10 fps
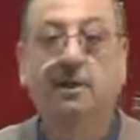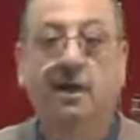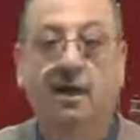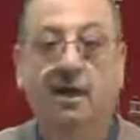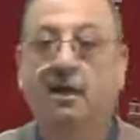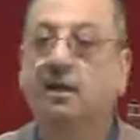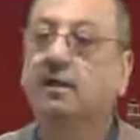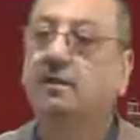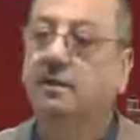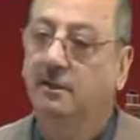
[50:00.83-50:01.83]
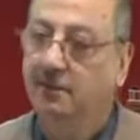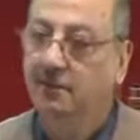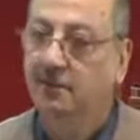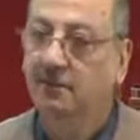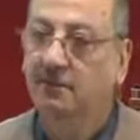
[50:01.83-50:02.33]
are
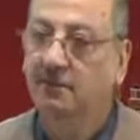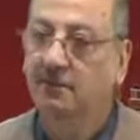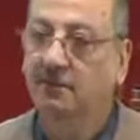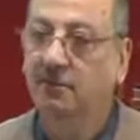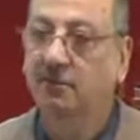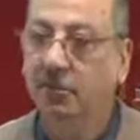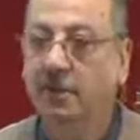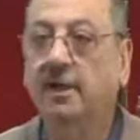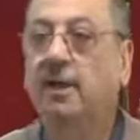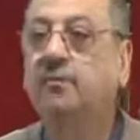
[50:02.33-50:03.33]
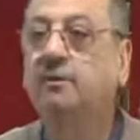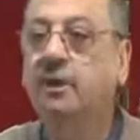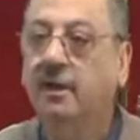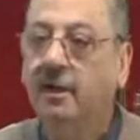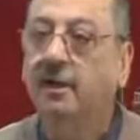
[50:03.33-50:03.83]
going around
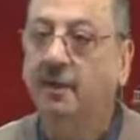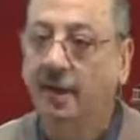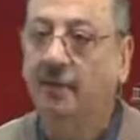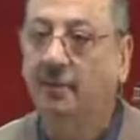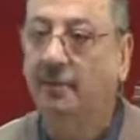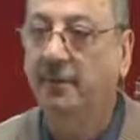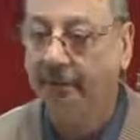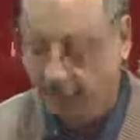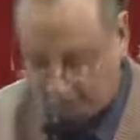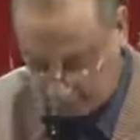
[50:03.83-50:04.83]
the Kaaba, making the